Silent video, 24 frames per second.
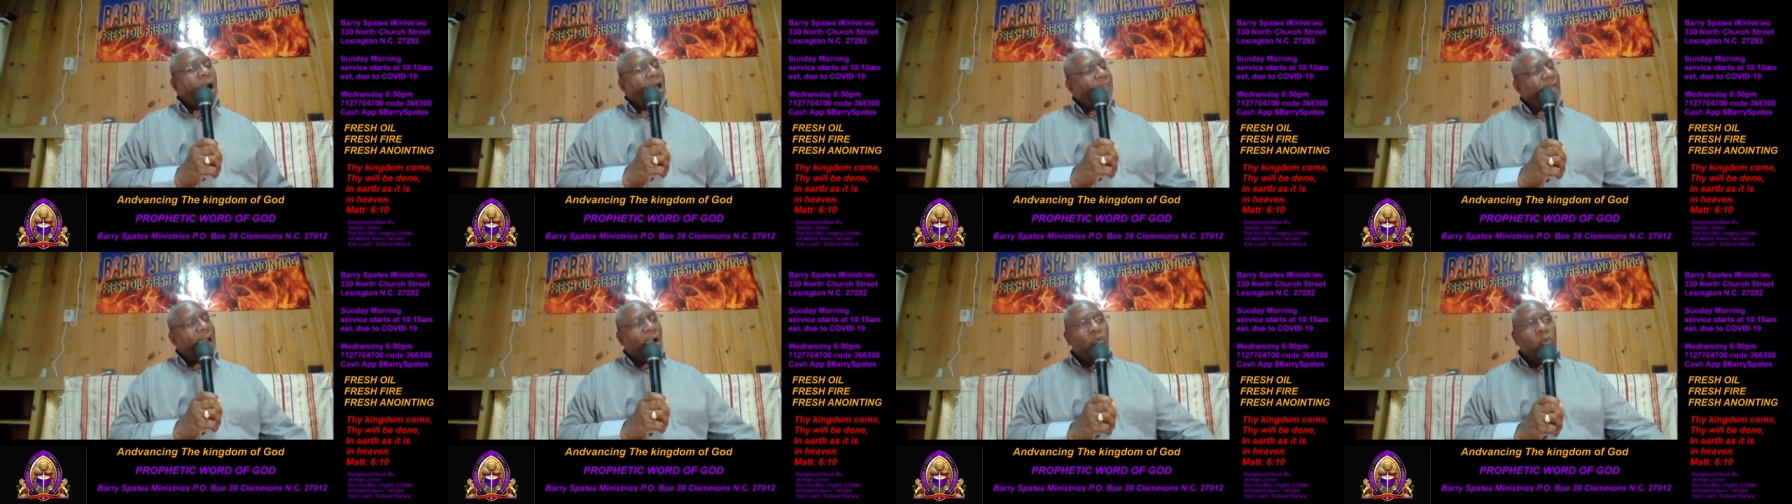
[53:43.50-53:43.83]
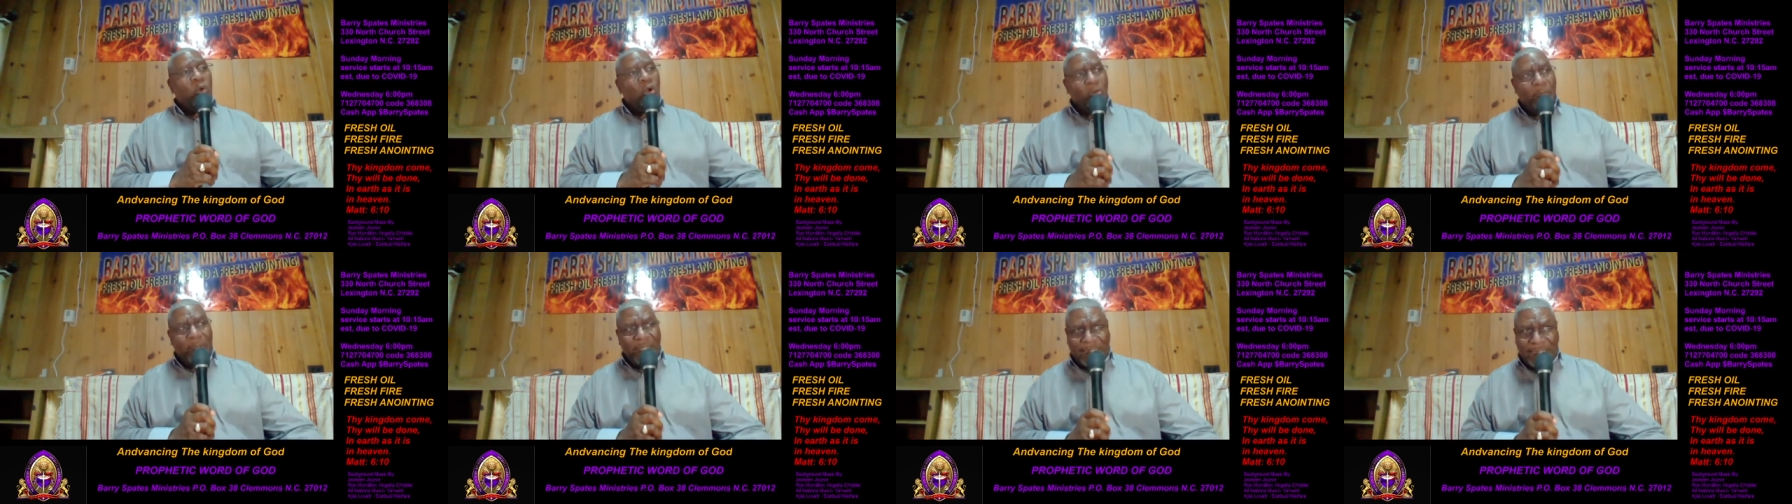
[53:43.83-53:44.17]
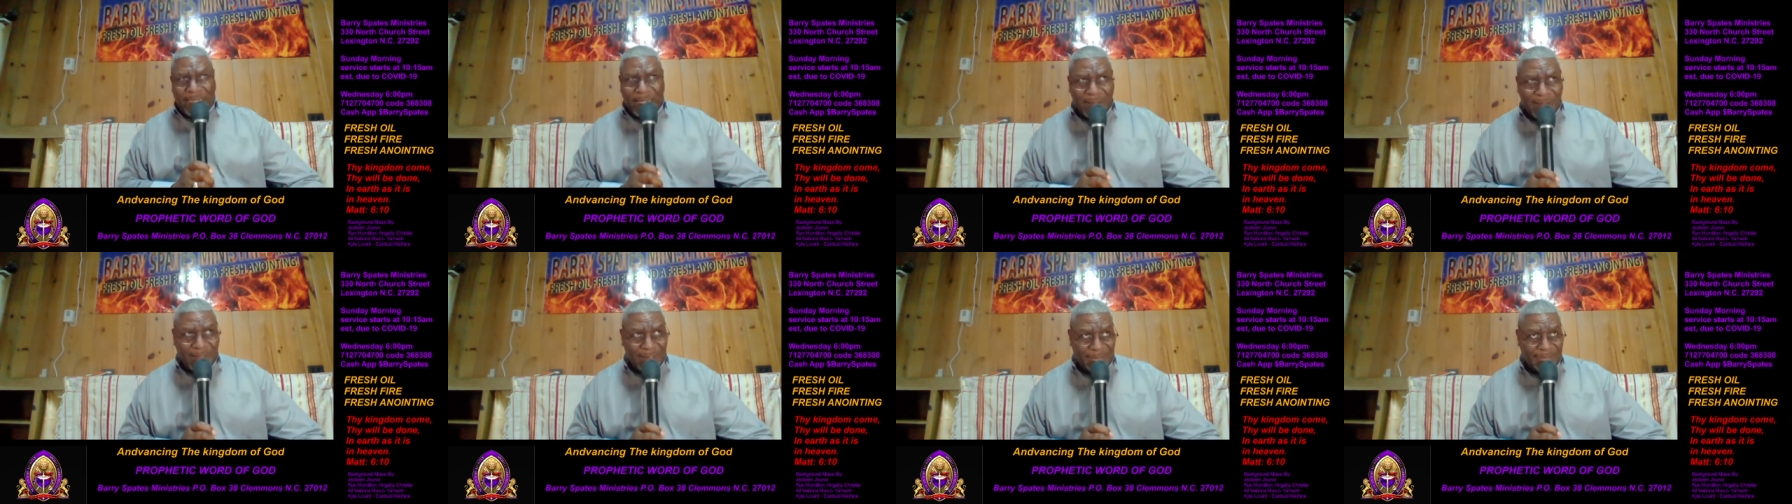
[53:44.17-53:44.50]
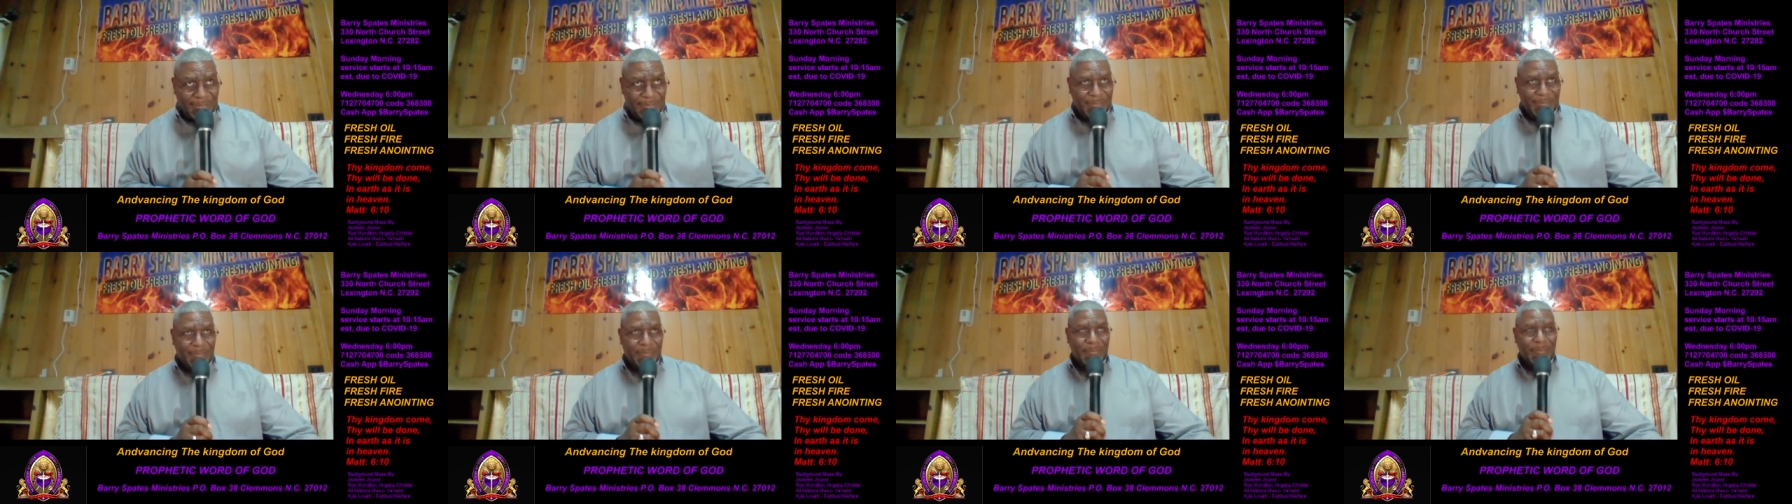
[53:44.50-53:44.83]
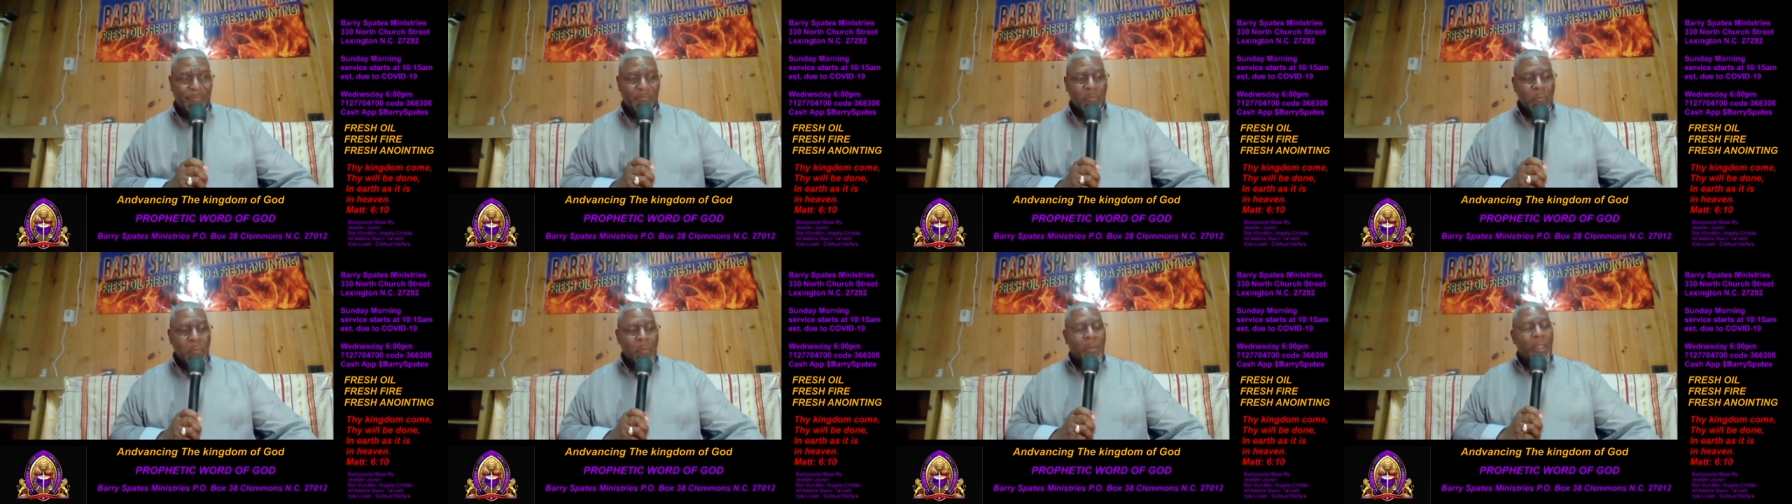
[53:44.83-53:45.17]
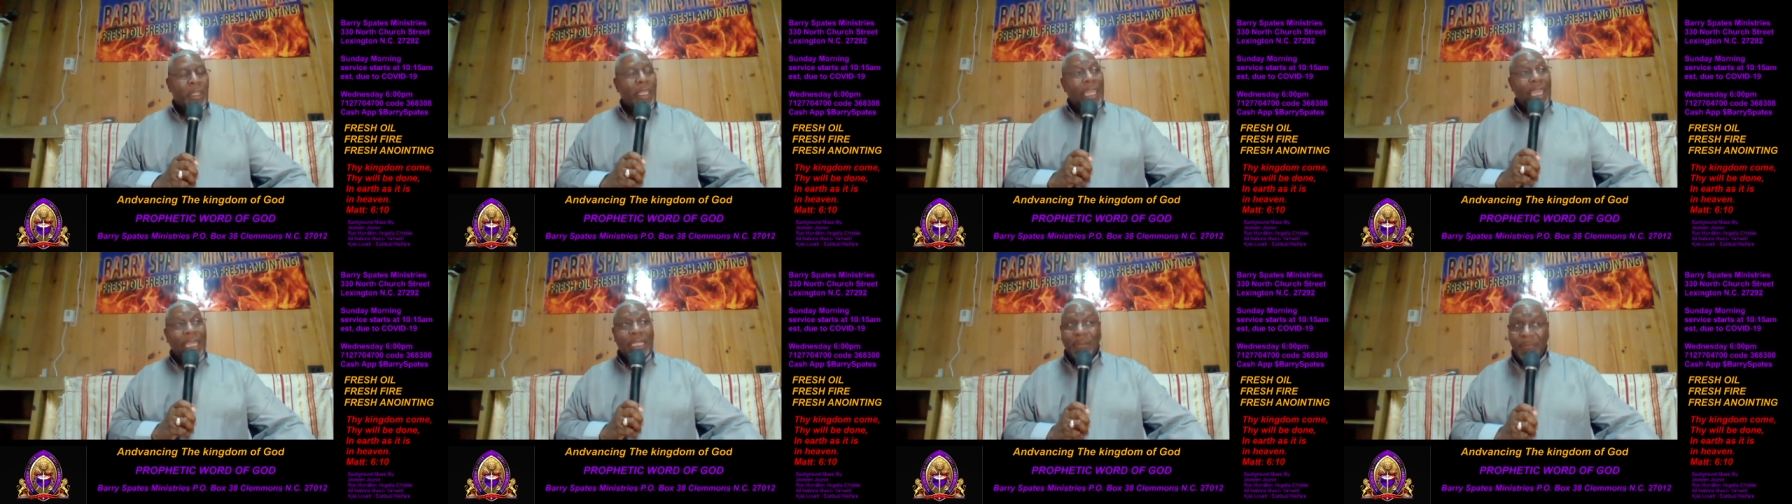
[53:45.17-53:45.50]
thy will be done.
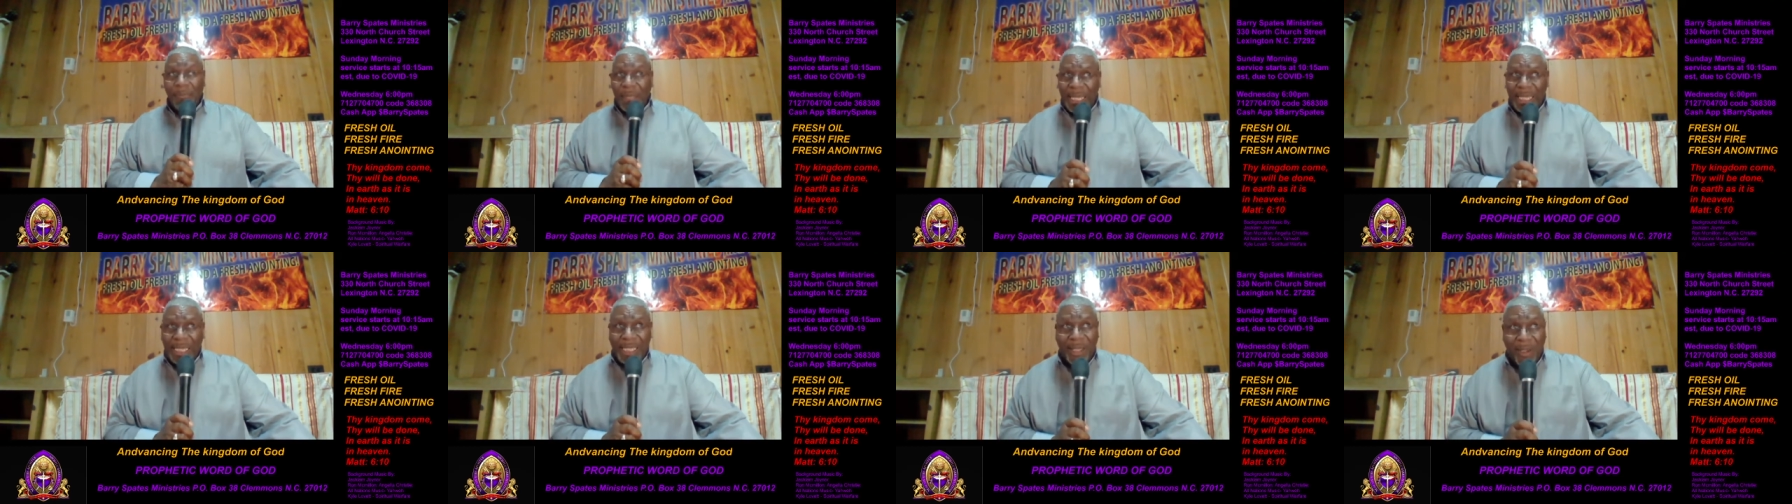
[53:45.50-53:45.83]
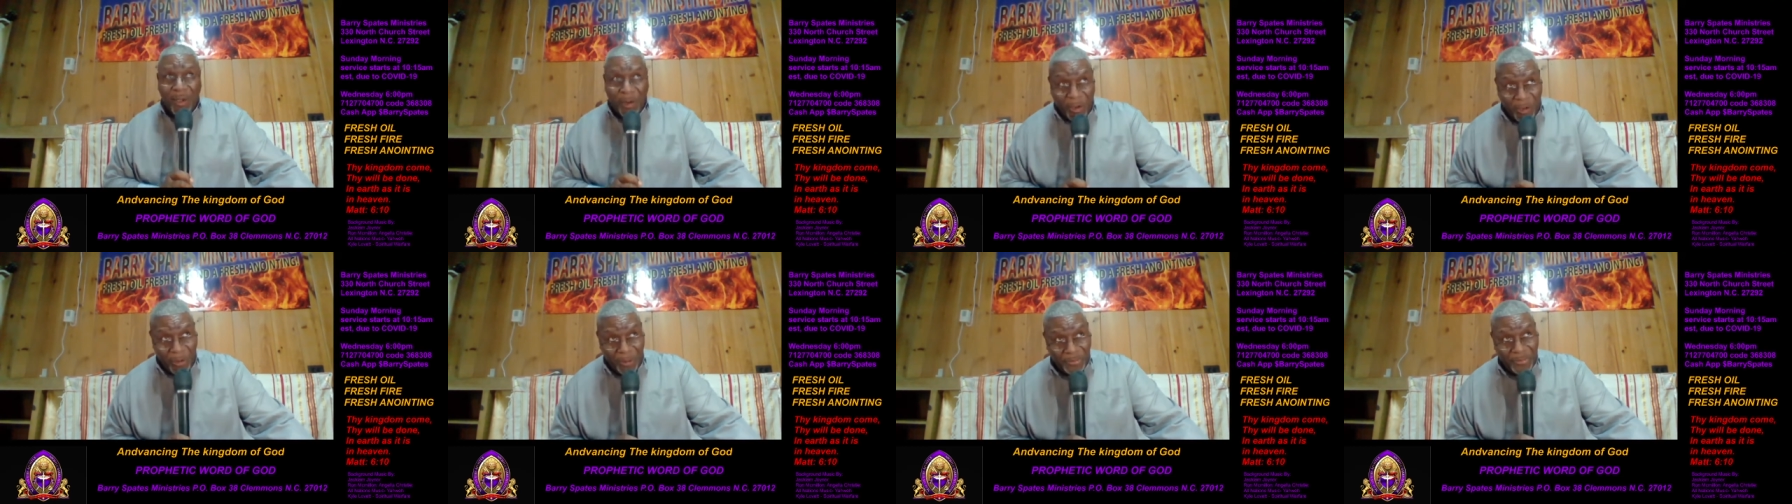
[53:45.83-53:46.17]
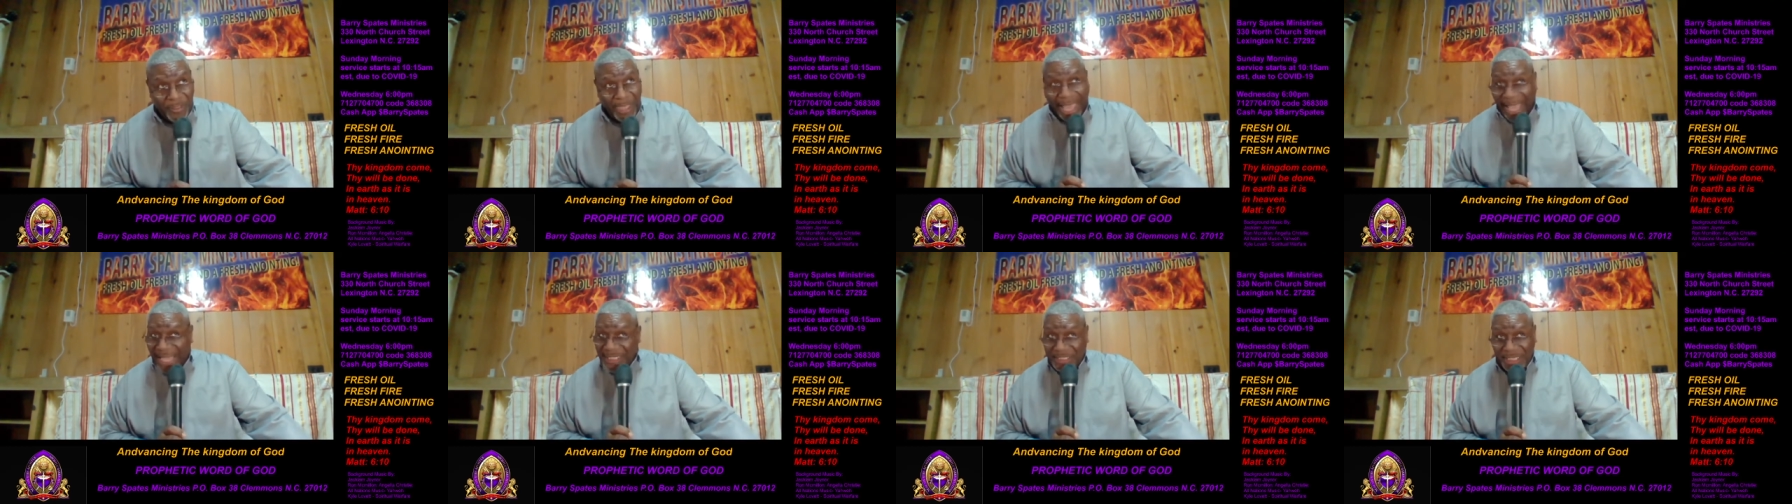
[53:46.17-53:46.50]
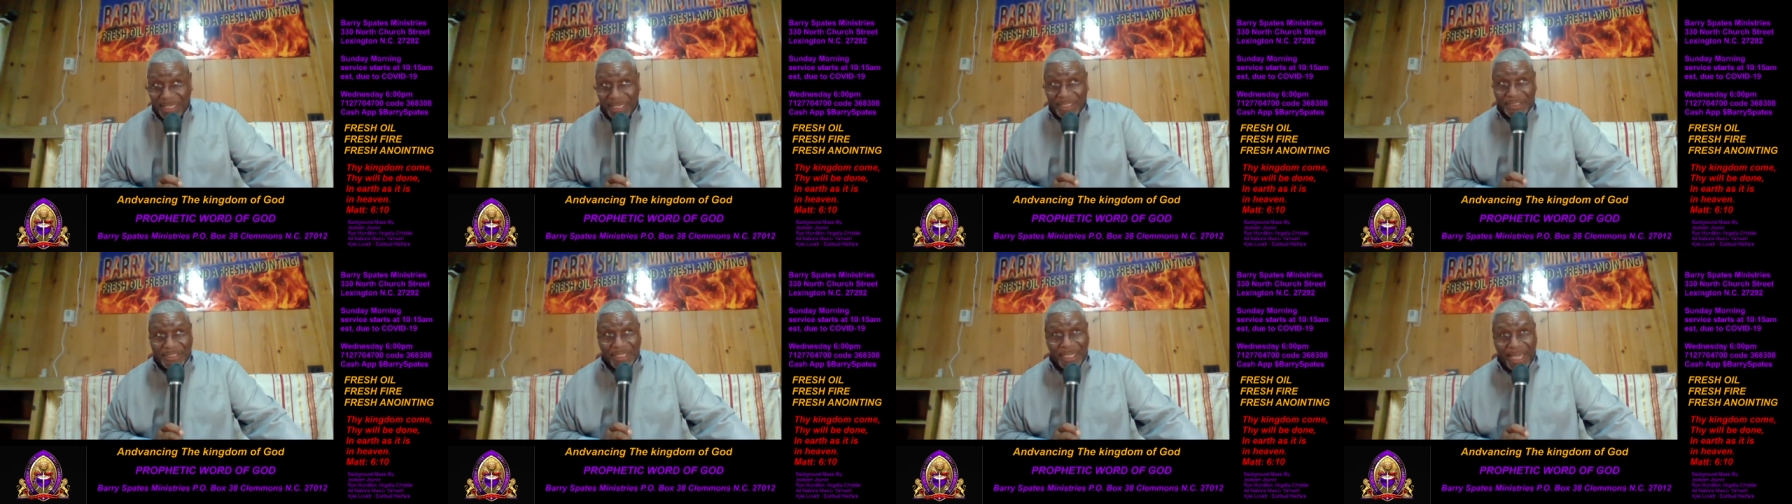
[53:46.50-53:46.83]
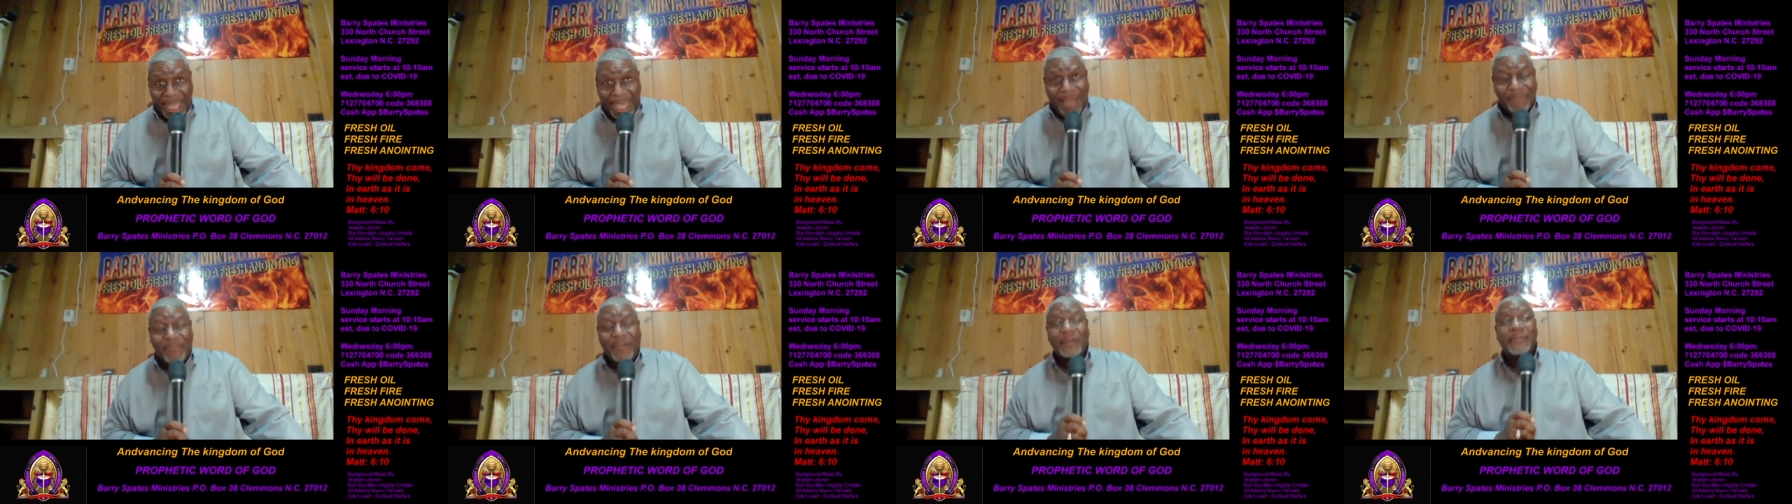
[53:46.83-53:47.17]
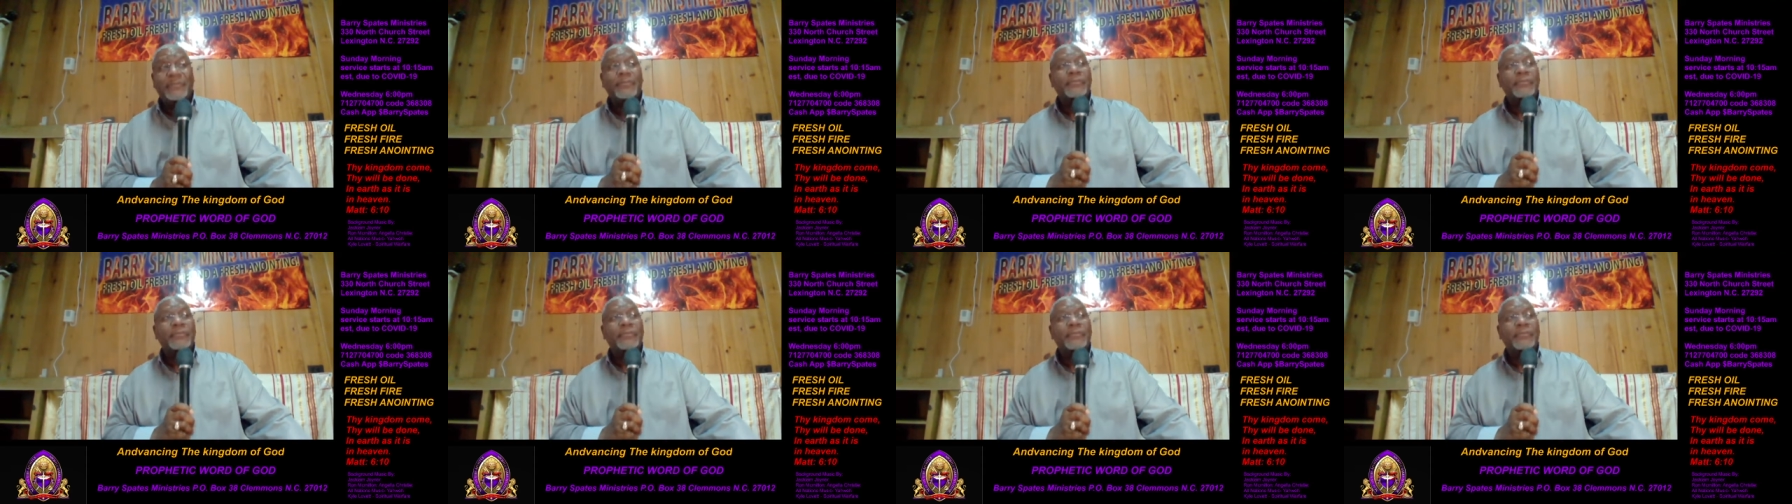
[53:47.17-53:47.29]
In me, earth, as it is in heaven.